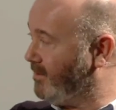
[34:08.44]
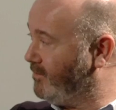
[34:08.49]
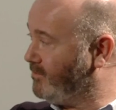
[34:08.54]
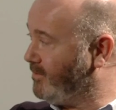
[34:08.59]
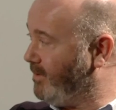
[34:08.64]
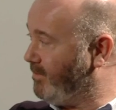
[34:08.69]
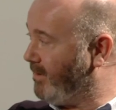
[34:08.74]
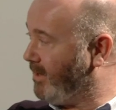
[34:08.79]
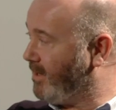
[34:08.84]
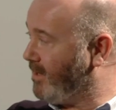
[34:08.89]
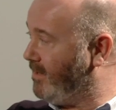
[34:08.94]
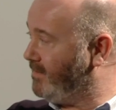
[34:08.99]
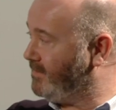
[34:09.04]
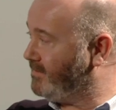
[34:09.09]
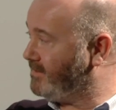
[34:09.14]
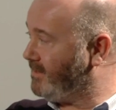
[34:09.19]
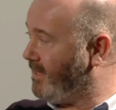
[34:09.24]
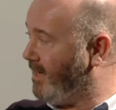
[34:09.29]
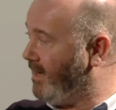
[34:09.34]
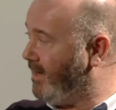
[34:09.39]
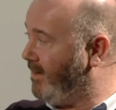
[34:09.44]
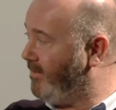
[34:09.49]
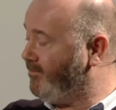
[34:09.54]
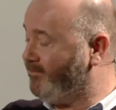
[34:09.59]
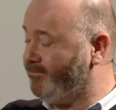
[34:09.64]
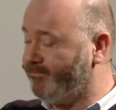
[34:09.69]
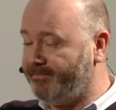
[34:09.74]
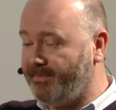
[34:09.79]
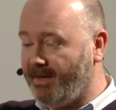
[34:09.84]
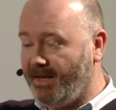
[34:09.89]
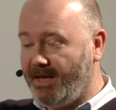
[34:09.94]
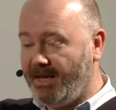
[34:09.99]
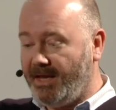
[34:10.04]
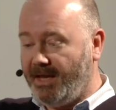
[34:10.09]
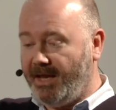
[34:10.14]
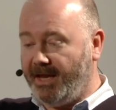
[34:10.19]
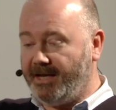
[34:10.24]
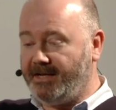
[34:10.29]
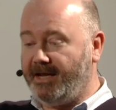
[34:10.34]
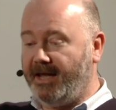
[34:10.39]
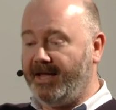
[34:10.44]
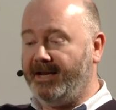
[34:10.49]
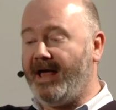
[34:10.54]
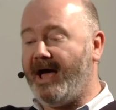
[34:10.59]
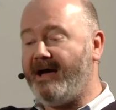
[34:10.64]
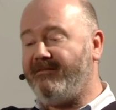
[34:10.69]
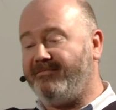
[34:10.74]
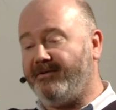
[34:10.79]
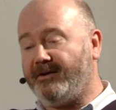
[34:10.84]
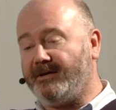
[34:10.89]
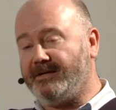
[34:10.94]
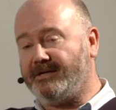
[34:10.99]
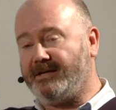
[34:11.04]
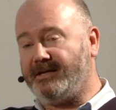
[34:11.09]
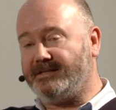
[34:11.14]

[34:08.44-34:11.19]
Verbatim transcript: don't we? Oh. Because oh. um, in in Africa,